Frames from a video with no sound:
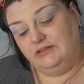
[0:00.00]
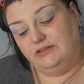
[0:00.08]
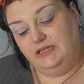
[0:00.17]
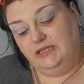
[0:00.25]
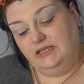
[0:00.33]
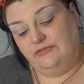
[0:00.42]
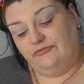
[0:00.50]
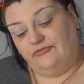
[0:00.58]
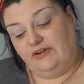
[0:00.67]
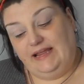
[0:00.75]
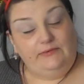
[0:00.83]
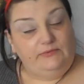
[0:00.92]
The
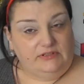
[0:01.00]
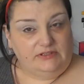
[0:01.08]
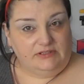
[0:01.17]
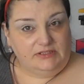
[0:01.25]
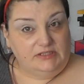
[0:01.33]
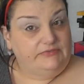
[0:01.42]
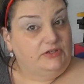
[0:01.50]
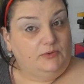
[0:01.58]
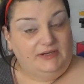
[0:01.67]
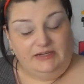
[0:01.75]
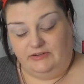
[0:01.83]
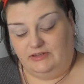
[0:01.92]
flowers of
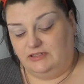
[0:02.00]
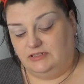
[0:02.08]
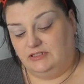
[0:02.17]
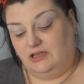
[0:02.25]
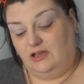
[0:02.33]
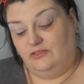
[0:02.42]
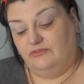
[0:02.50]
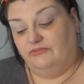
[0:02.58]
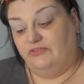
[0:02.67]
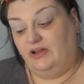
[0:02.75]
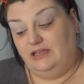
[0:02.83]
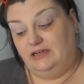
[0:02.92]
Aquarius are the
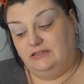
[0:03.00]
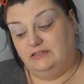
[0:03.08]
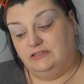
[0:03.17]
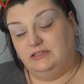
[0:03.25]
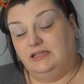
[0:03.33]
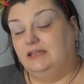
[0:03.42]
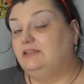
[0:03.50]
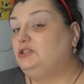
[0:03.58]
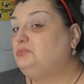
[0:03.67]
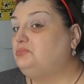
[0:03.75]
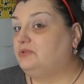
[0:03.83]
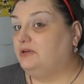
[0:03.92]
violet and the
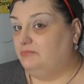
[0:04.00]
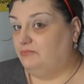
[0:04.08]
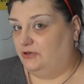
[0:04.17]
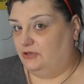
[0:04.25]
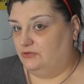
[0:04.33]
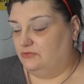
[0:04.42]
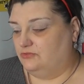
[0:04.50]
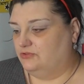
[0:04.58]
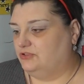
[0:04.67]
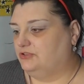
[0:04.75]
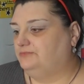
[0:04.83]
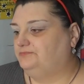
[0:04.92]

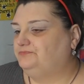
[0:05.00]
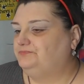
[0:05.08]
primrose.